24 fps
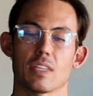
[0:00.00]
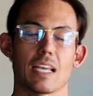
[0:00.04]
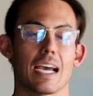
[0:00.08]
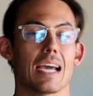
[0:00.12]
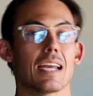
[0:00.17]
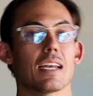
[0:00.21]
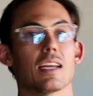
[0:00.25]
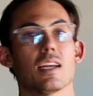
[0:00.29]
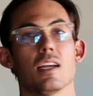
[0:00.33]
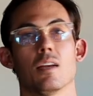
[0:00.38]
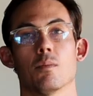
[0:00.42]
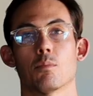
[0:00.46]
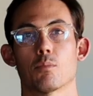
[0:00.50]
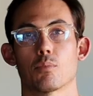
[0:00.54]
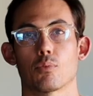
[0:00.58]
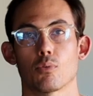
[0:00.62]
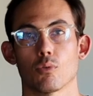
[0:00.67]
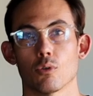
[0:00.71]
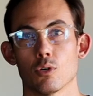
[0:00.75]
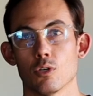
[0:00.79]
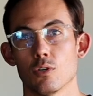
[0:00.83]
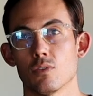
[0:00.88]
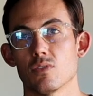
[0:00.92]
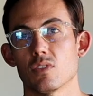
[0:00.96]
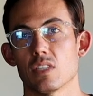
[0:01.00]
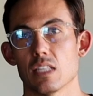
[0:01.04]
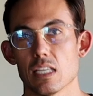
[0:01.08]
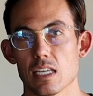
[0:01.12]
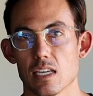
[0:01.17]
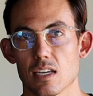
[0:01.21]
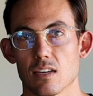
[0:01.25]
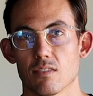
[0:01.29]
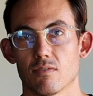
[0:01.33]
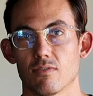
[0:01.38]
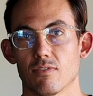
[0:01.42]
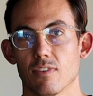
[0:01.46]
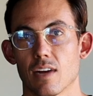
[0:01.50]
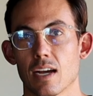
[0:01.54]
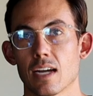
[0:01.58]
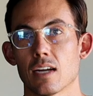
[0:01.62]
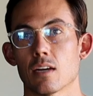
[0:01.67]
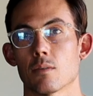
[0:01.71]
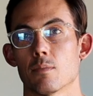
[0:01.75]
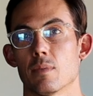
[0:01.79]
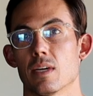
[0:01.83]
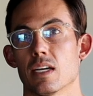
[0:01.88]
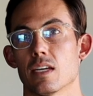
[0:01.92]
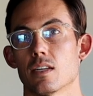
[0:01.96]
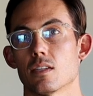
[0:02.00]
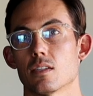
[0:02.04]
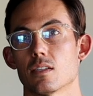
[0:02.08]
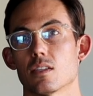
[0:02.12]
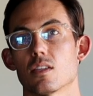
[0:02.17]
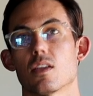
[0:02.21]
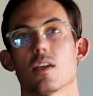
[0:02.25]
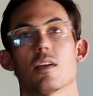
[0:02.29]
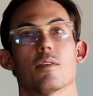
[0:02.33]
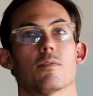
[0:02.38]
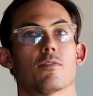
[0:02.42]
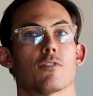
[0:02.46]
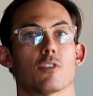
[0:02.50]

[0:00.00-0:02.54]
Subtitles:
that improves the environment.